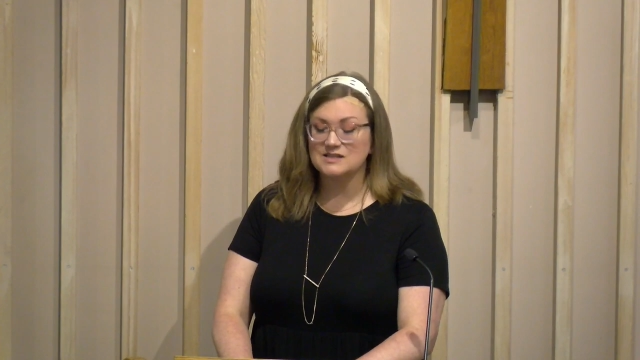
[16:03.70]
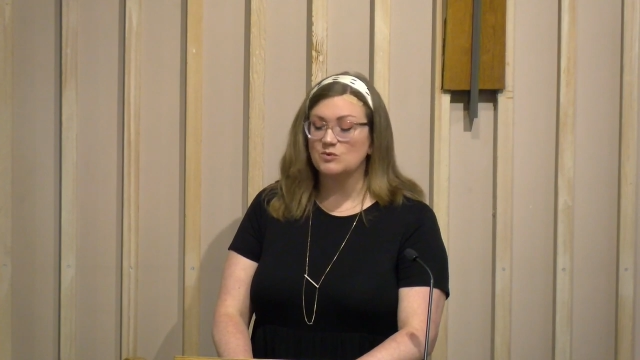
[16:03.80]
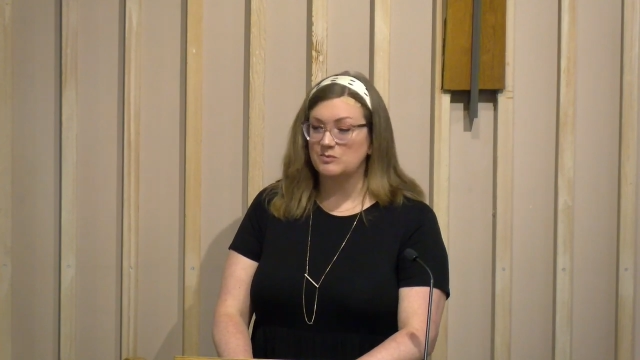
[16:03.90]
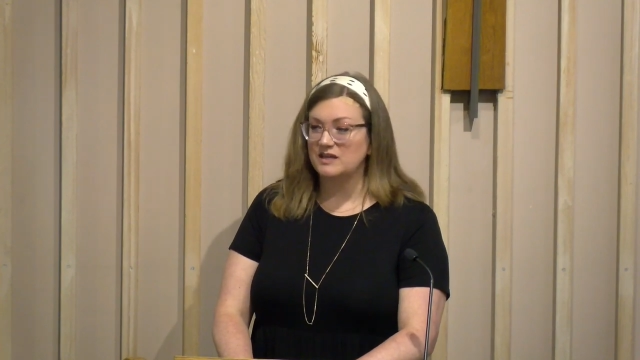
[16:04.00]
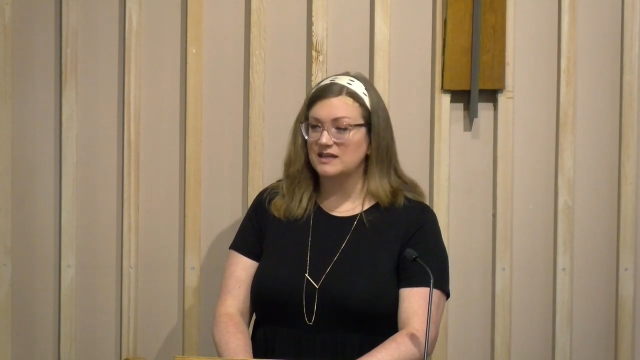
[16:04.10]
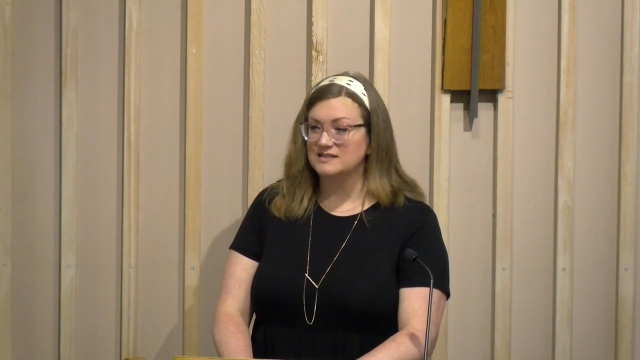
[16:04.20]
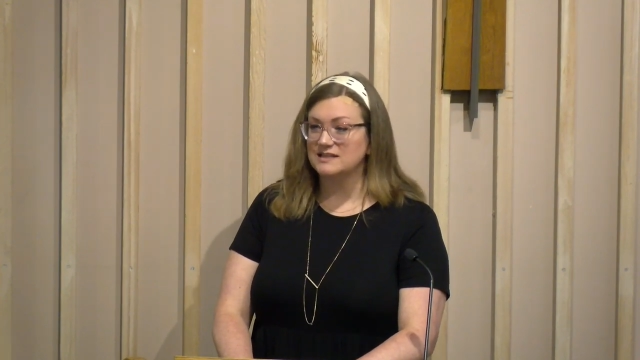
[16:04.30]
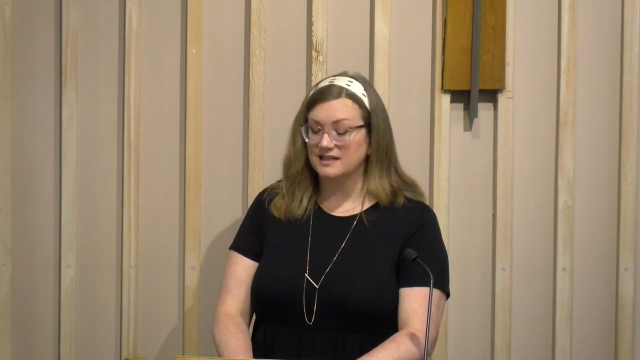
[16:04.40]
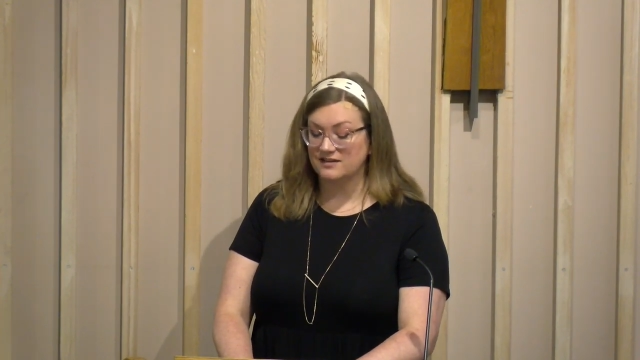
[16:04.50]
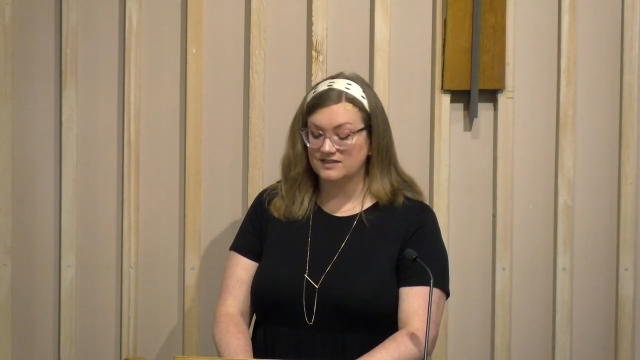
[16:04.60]
and we begin to
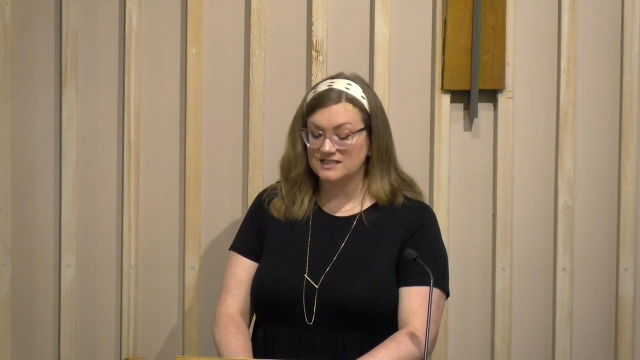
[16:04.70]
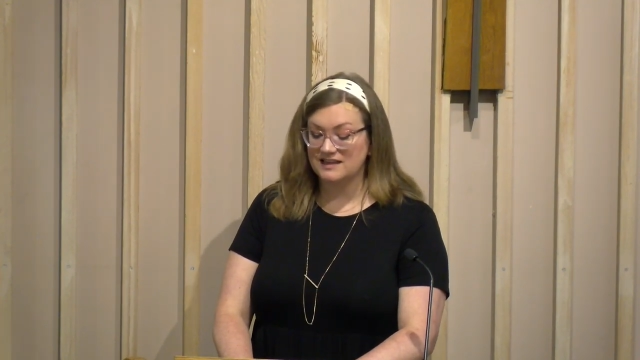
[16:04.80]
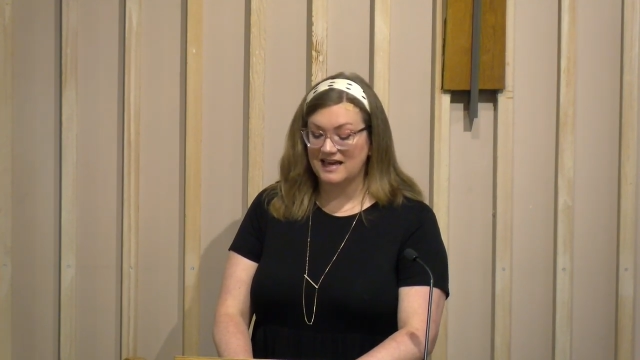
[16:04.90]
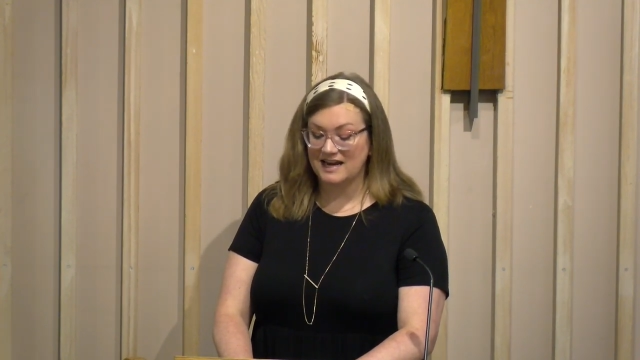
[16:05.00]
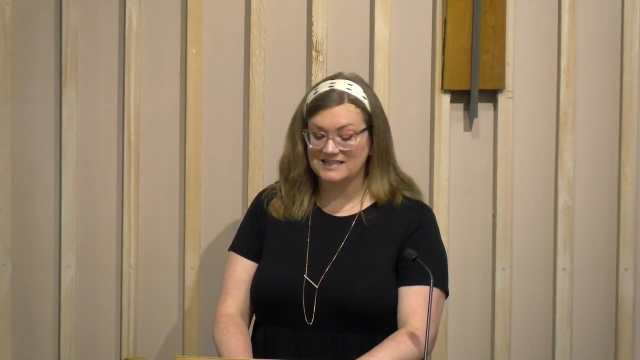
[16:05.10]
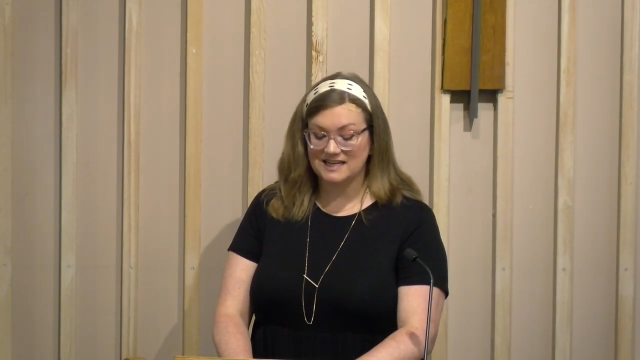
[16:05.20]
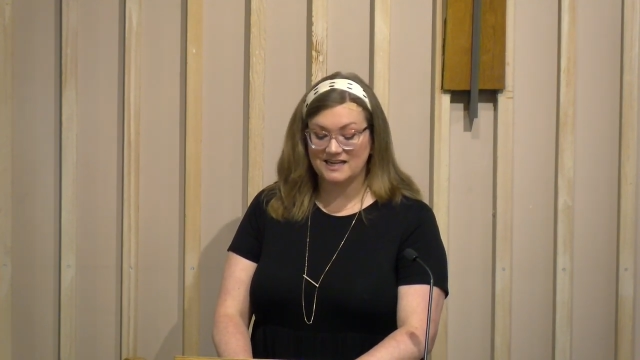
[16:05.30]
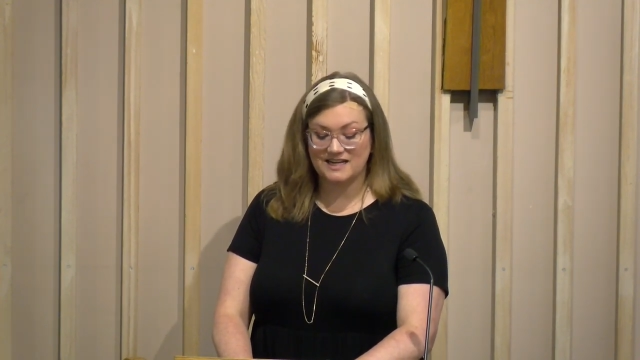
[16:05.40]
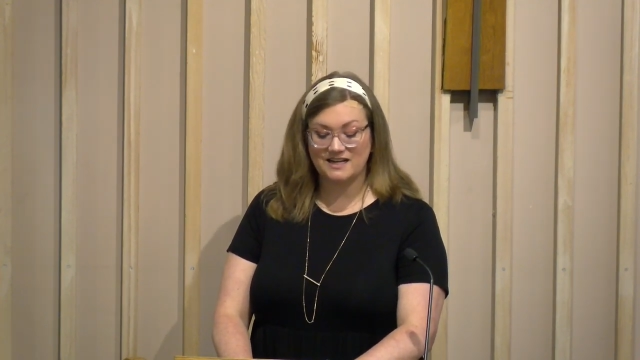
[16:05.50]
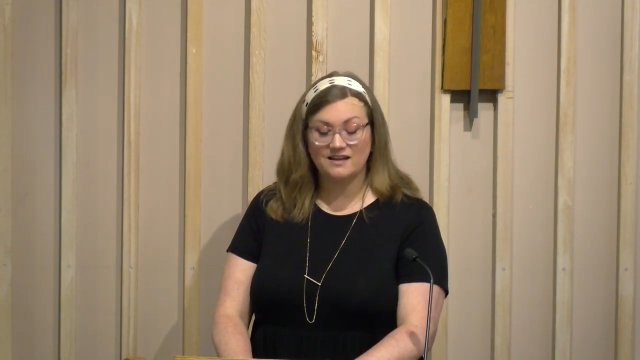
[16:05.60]
live into that
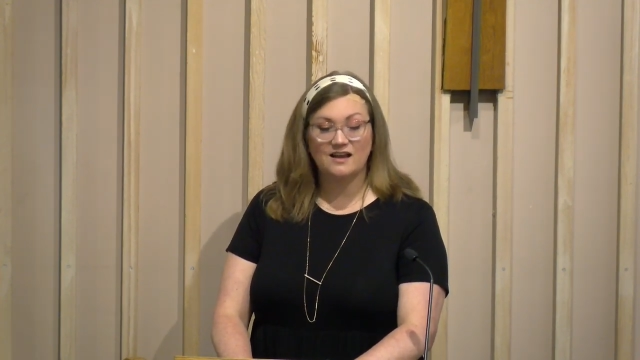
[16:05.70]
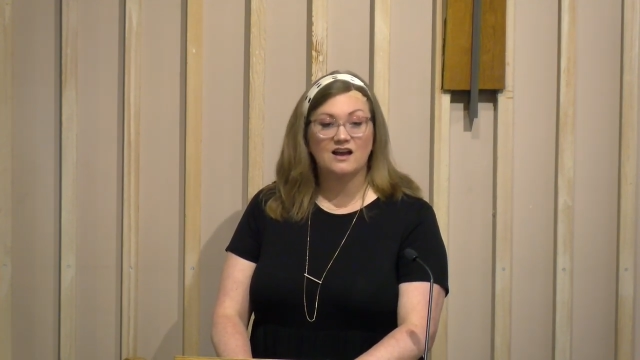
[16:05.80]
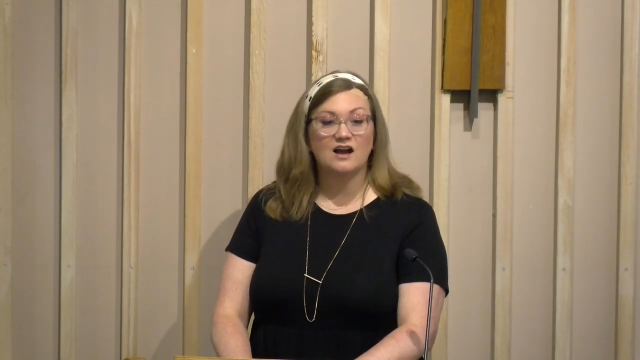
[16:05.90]
identity,